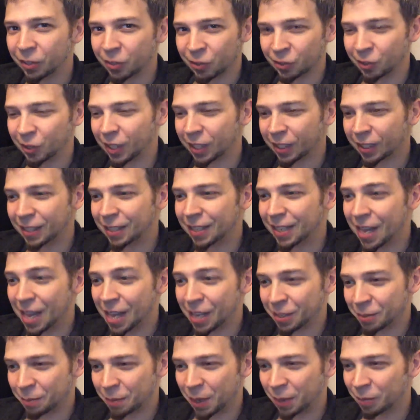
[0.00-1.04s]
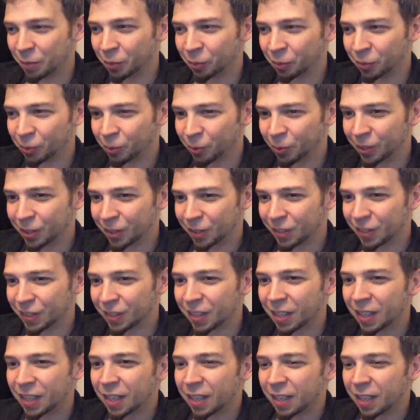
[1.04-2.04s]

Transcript: those are like not popular choices.